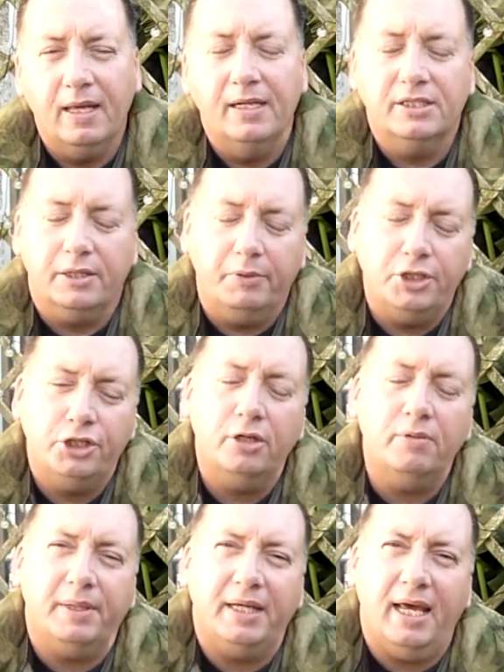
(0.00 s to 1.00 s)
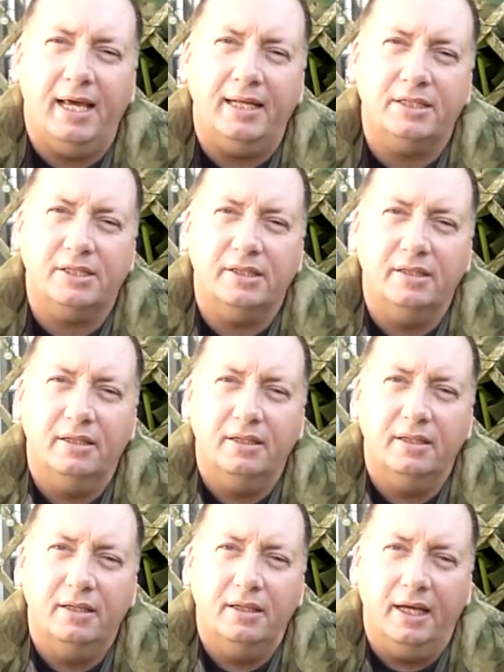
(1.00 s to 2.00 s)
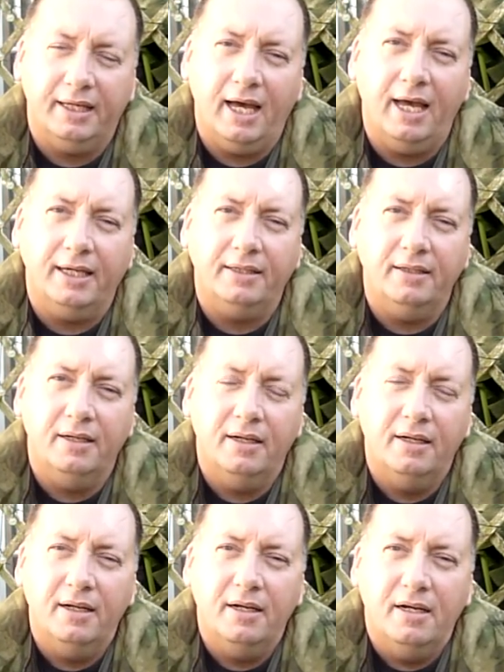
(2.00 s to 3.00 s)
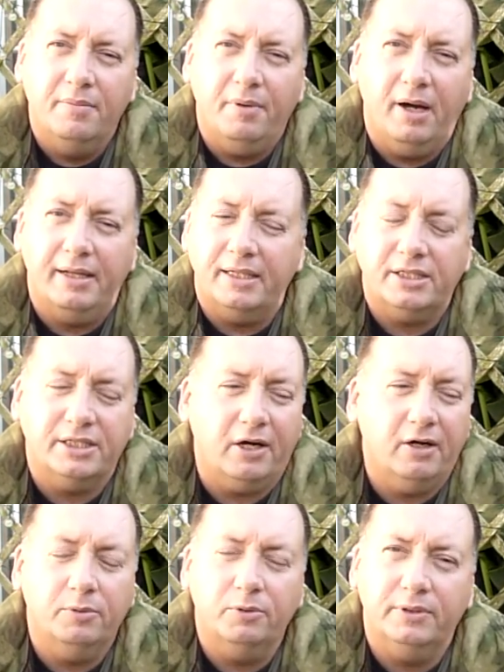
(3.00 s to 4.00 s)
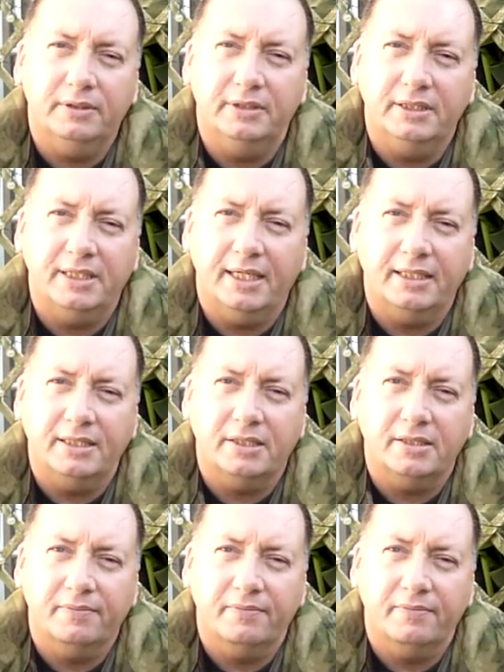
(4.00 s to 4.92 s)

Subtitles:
So we shouldn't be hit again by this terrible disease.